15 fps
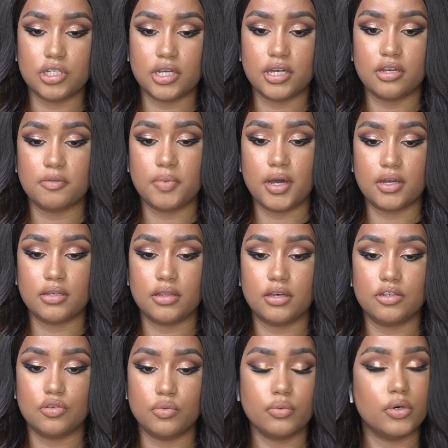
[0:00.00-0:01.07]
a kickback
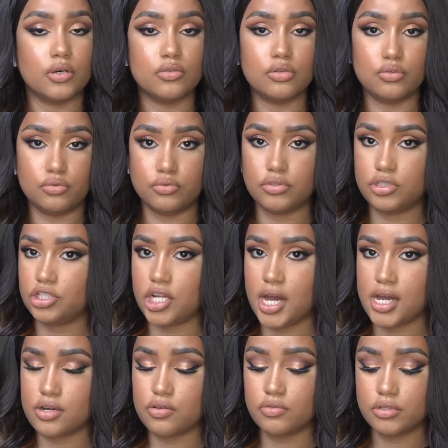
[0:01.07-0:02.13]
that you will lose
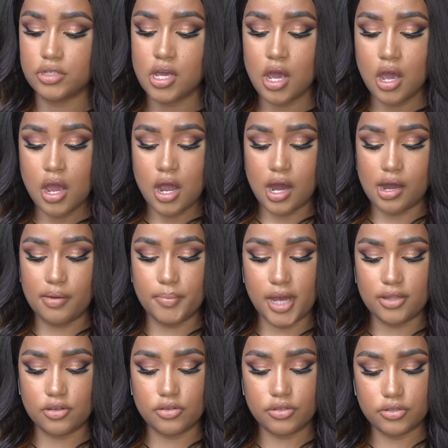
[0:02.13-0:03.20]
shadows.
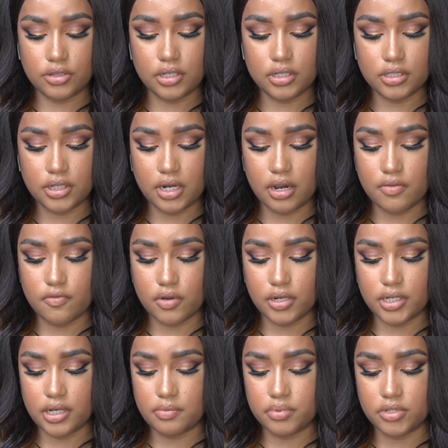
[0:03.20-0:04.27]
Another thing that I
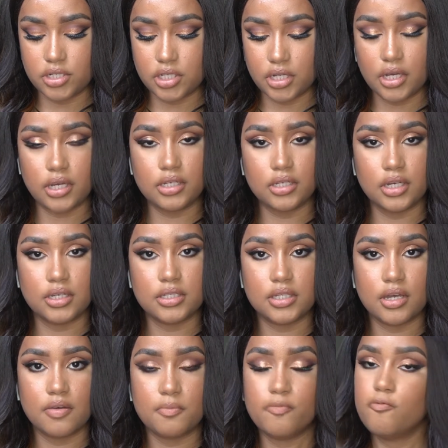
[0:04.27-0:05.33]
really appreciate is
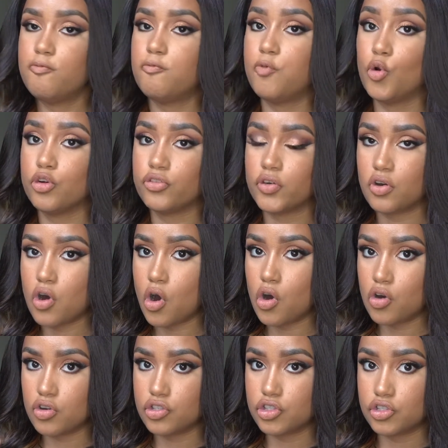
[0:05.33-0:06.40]
that for the
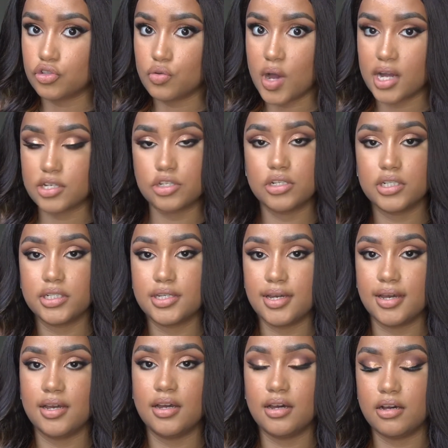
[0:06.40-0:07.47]
cost you actually
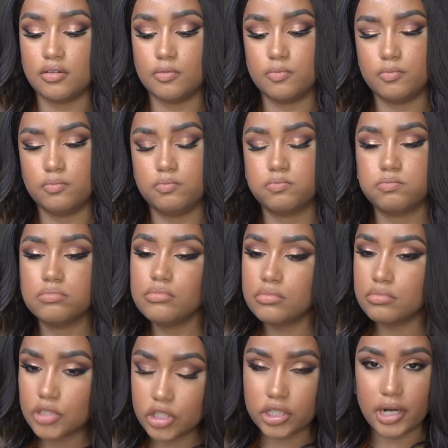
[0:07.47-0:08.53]
get a
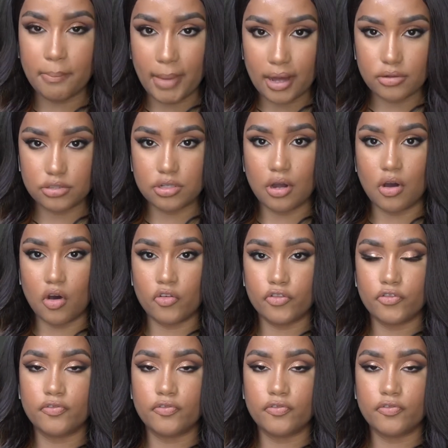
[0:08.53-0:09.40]
good amount of